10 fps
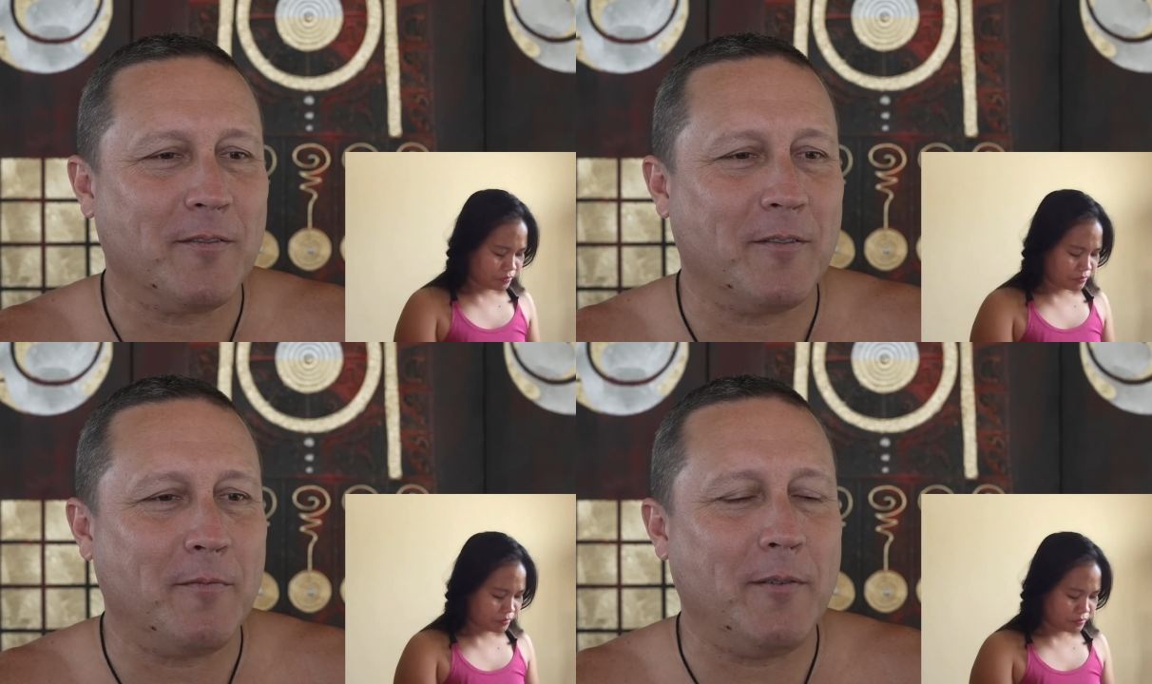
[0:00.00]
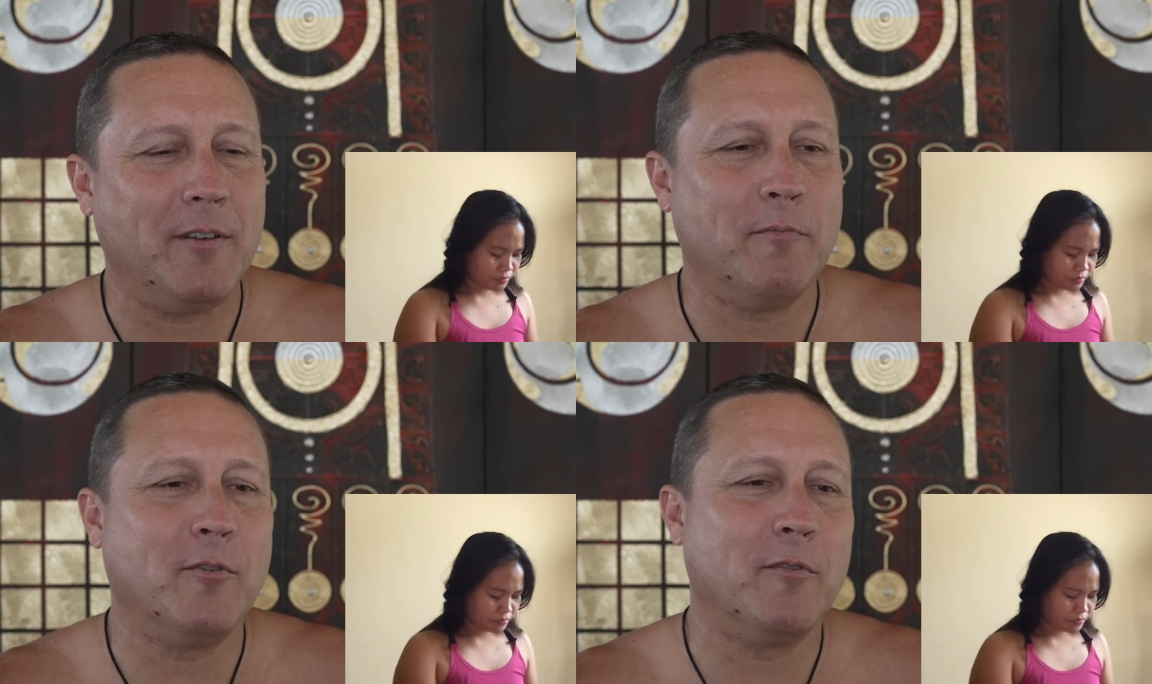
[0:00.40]
Speaker 1: But baby, the
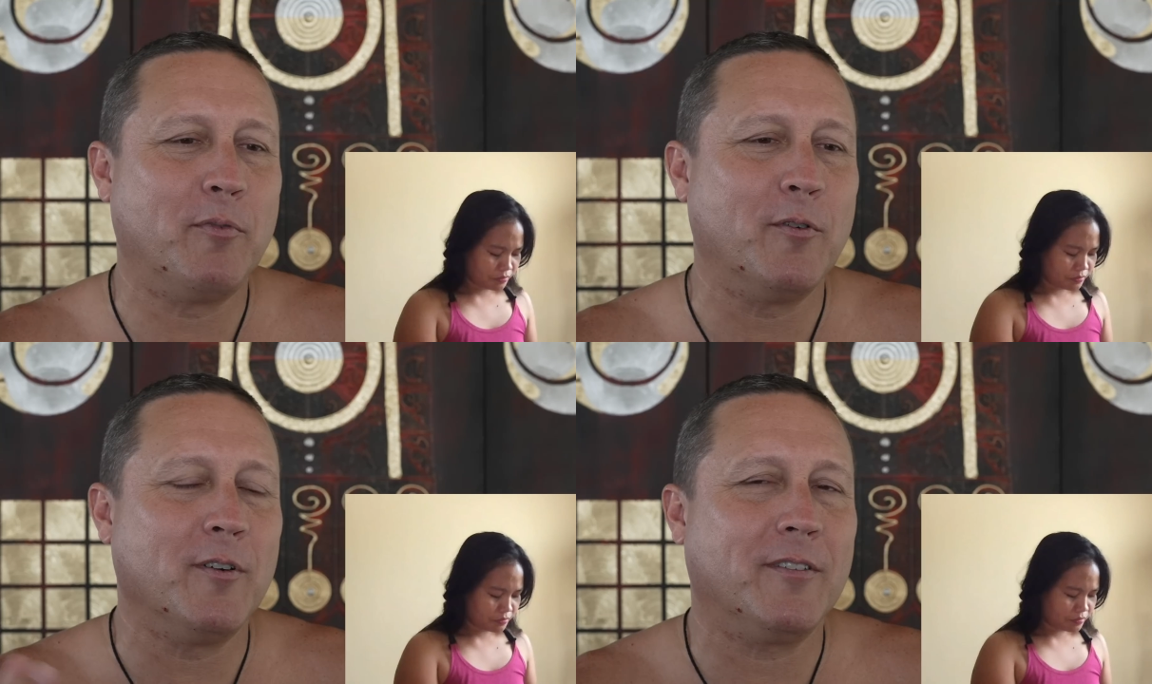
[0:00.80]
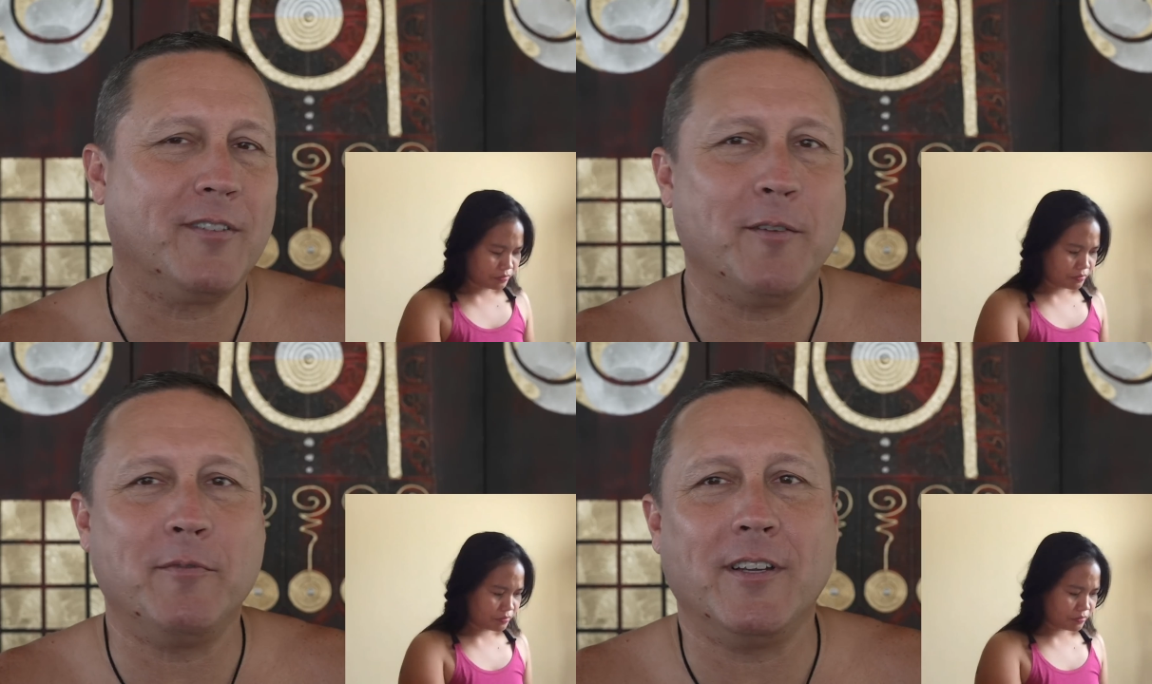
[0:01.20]
more important
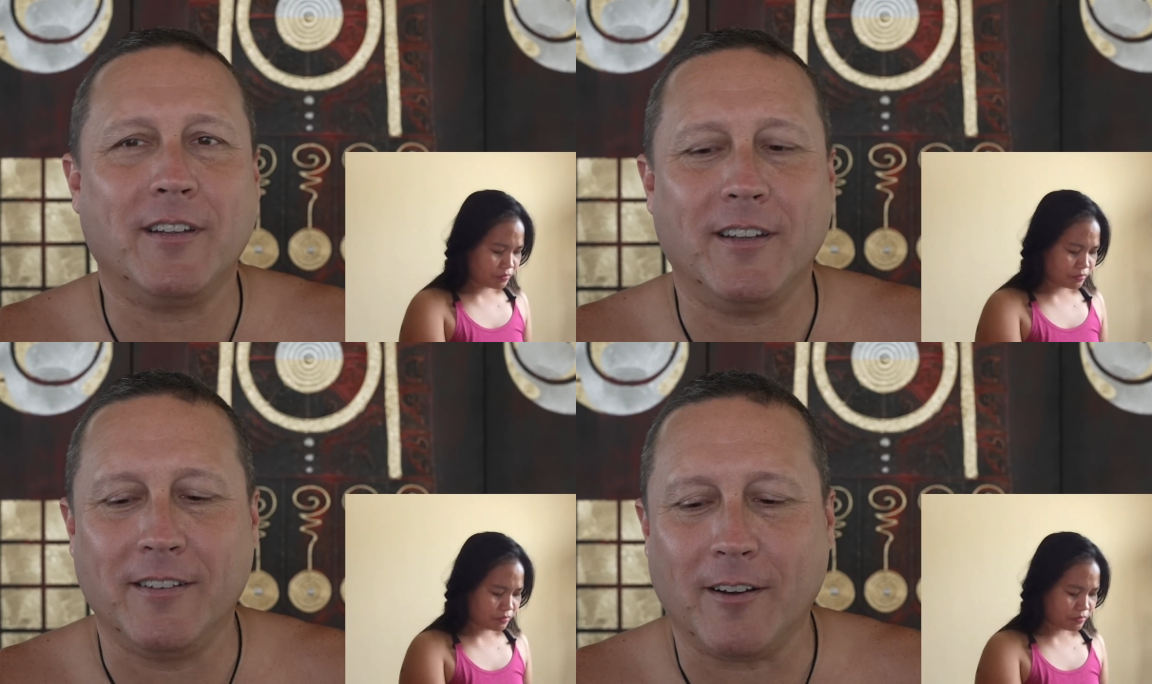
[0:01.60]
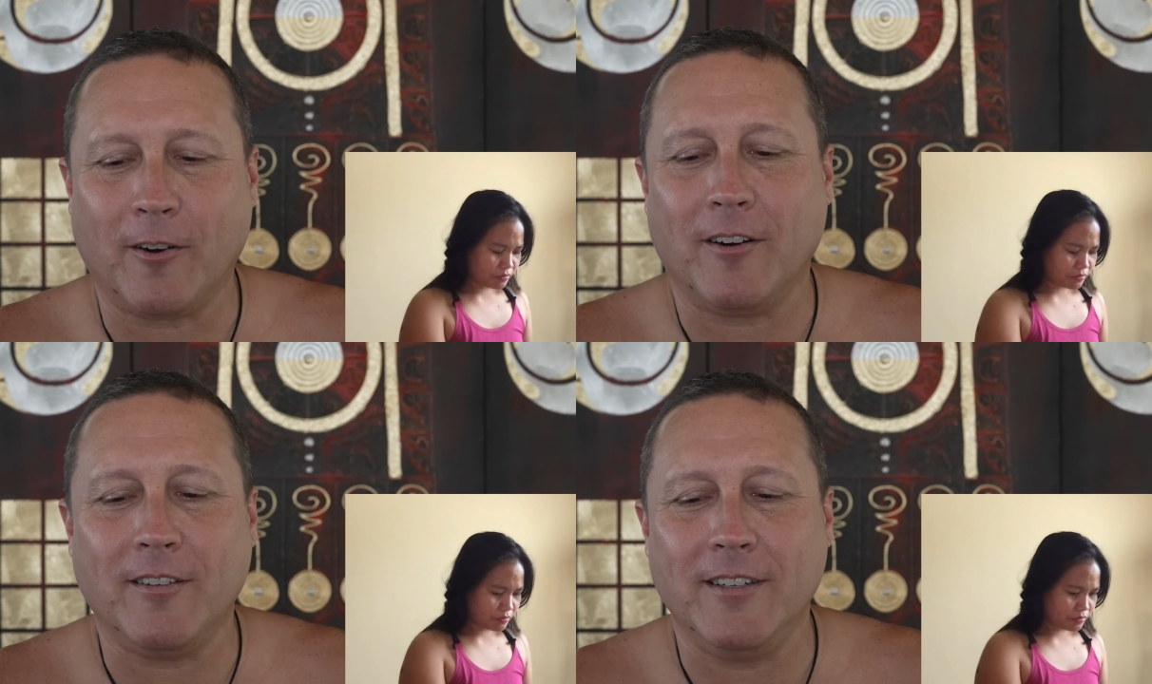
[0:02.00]
subject is,
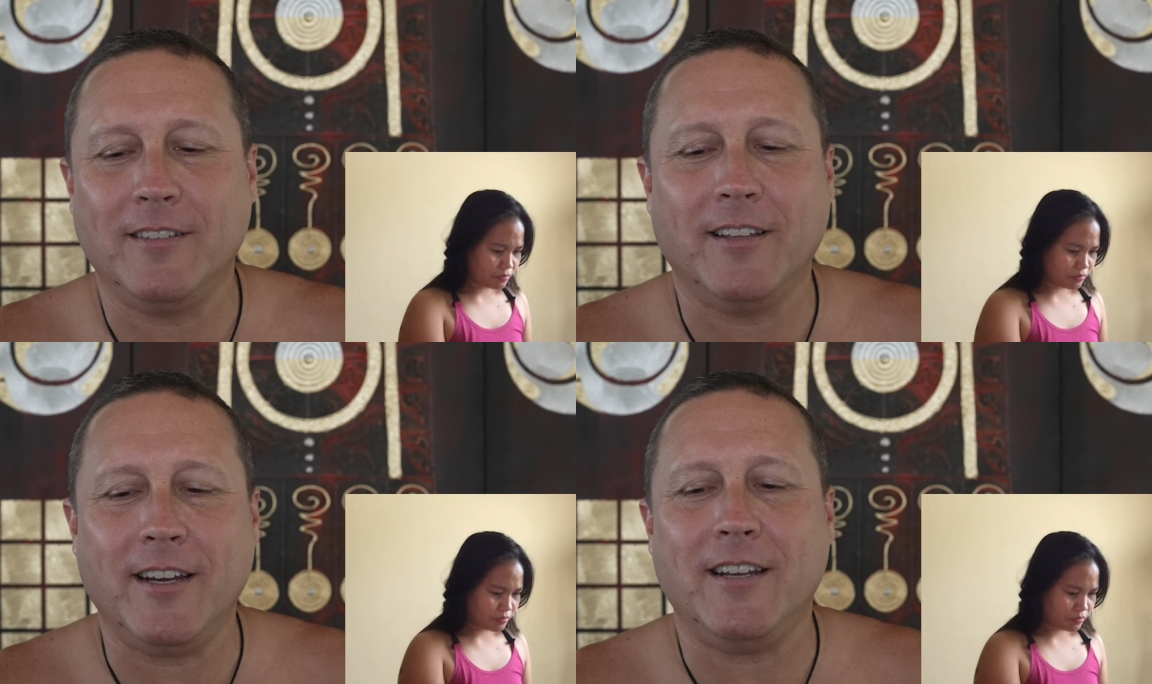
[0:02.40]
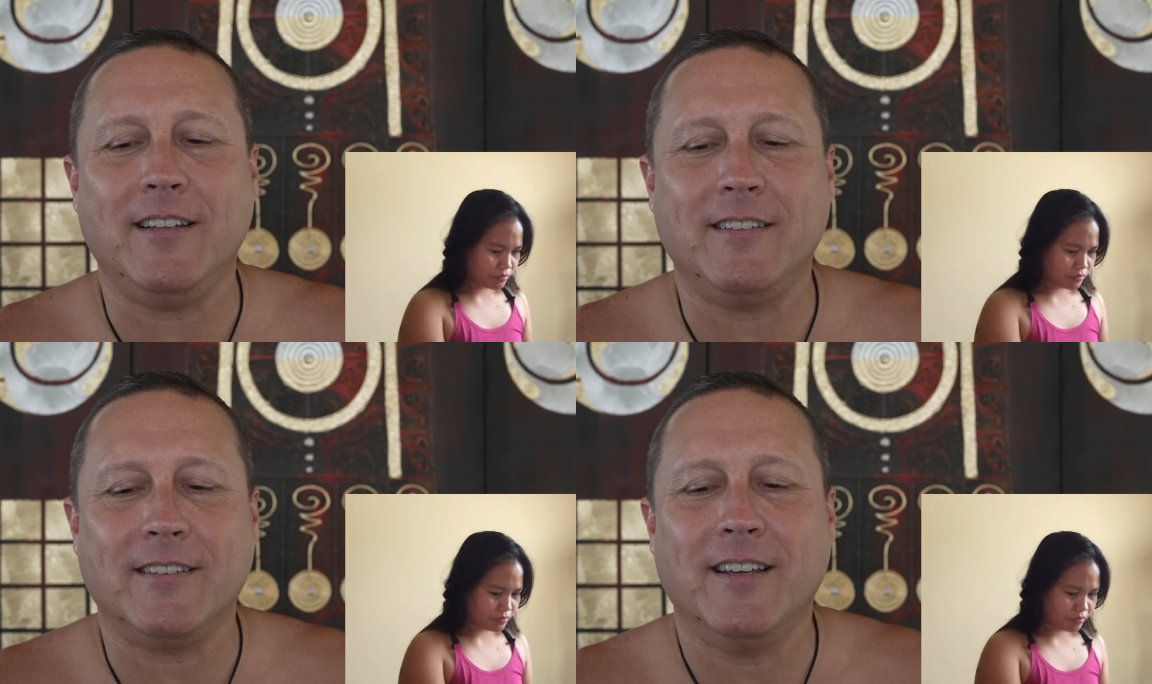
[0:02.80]
are these
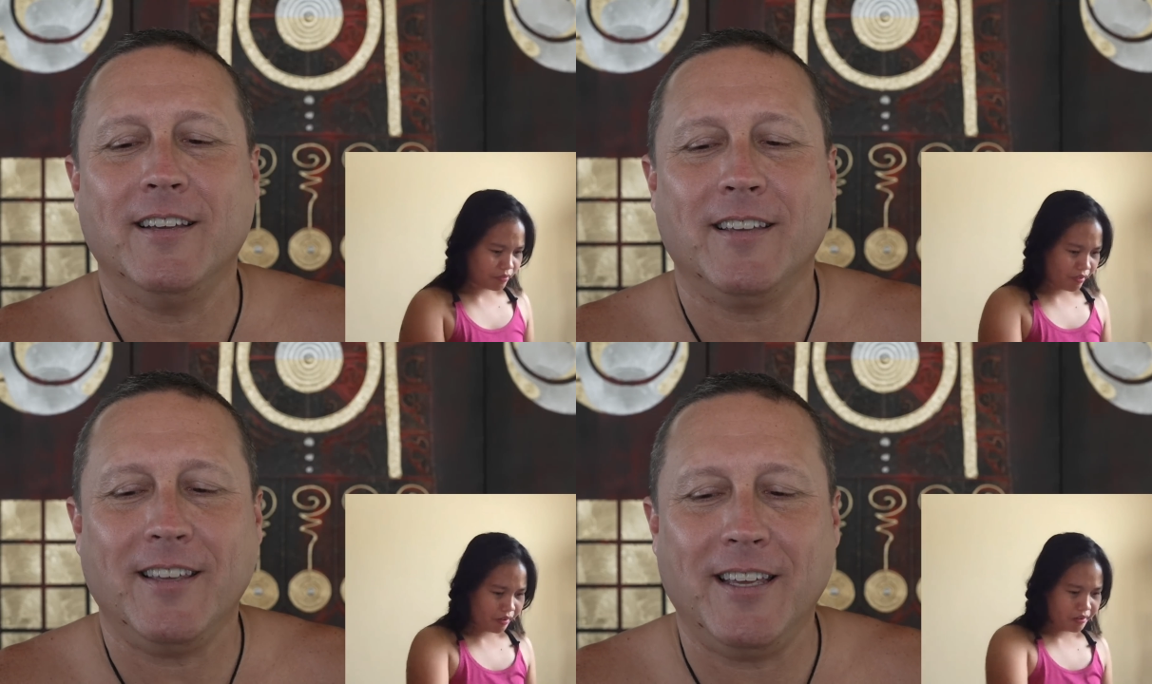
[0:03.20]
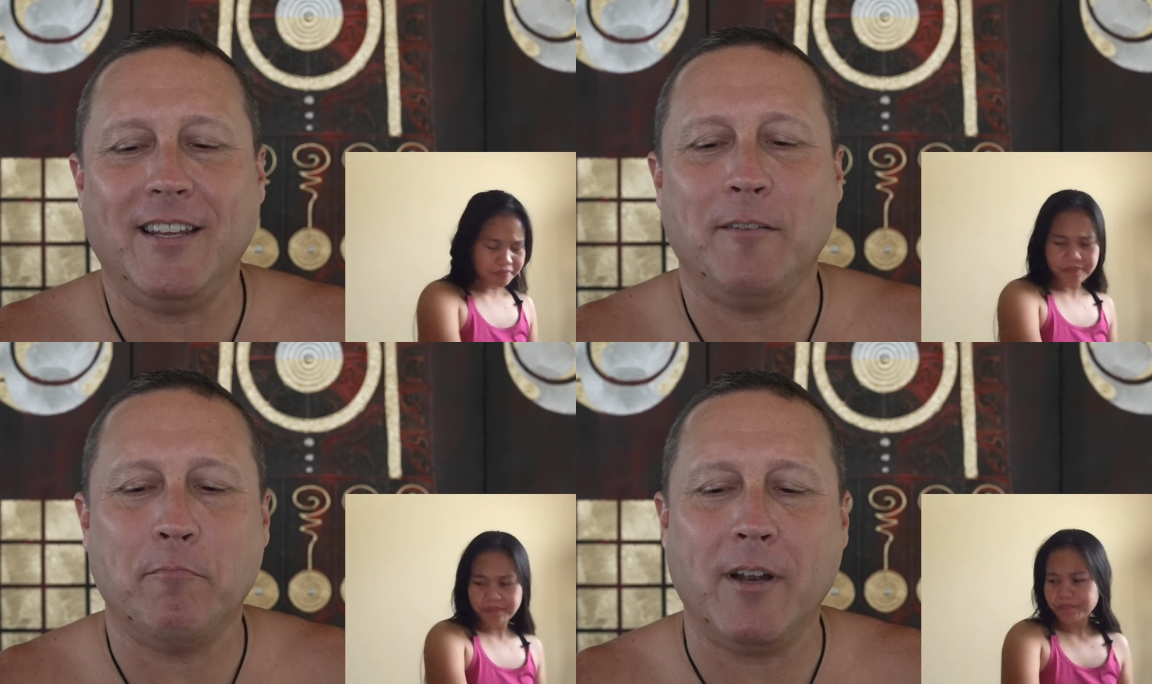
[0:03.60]
ladies
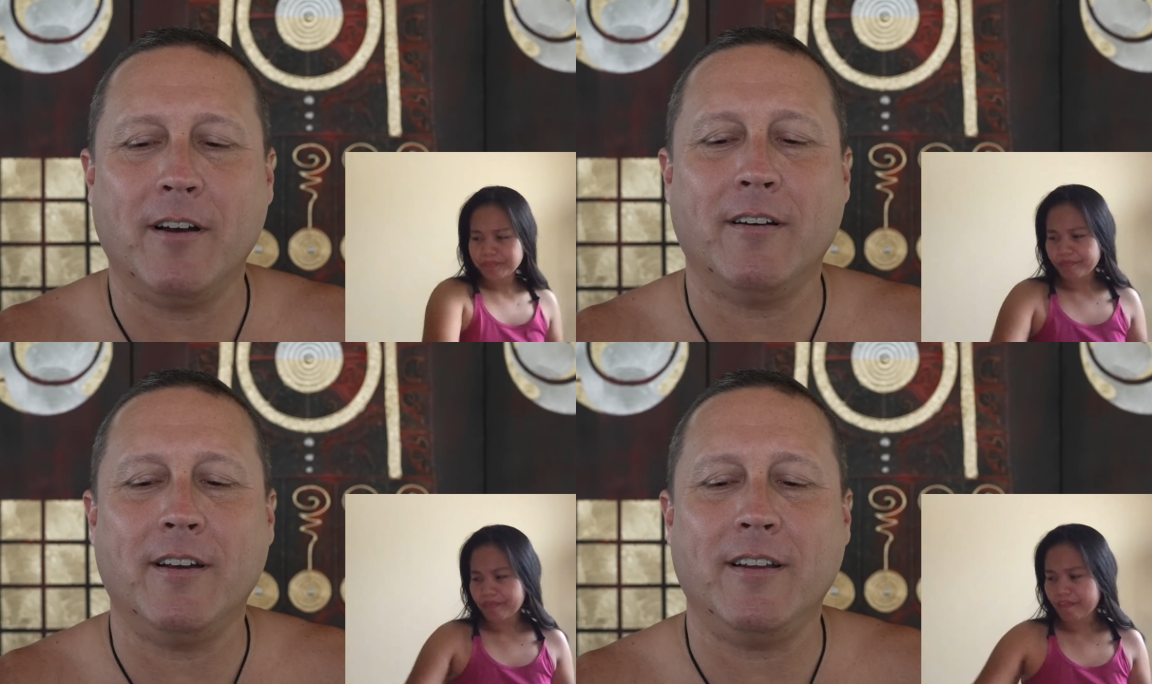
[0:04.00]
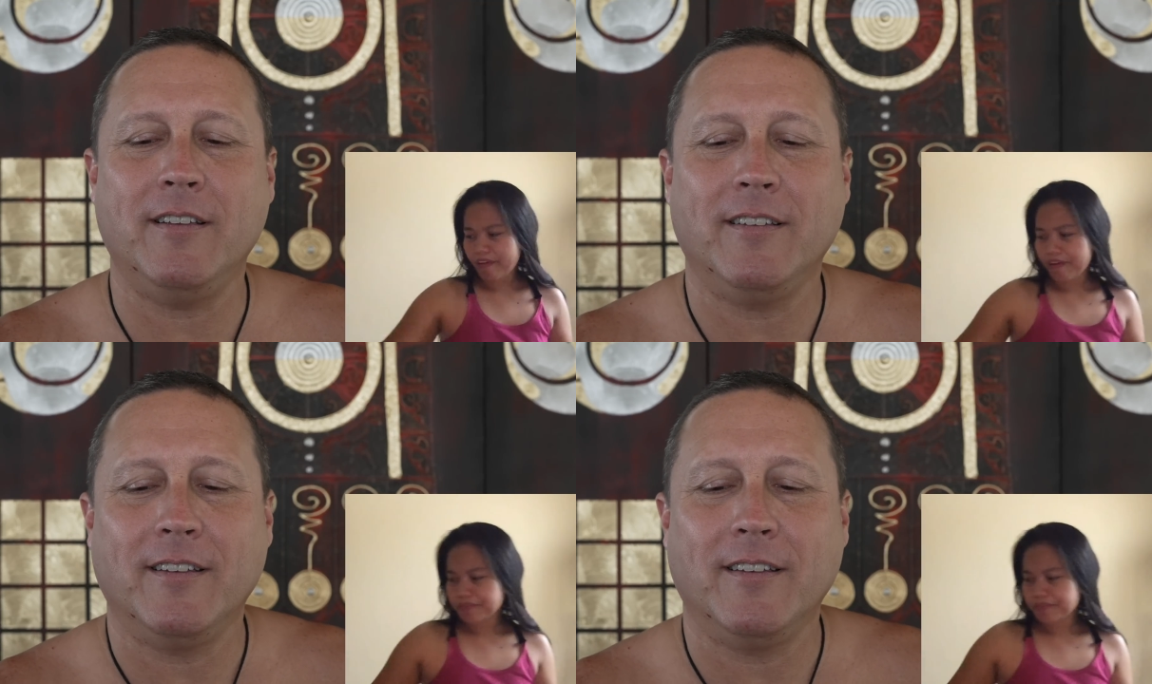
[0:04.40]
getting married?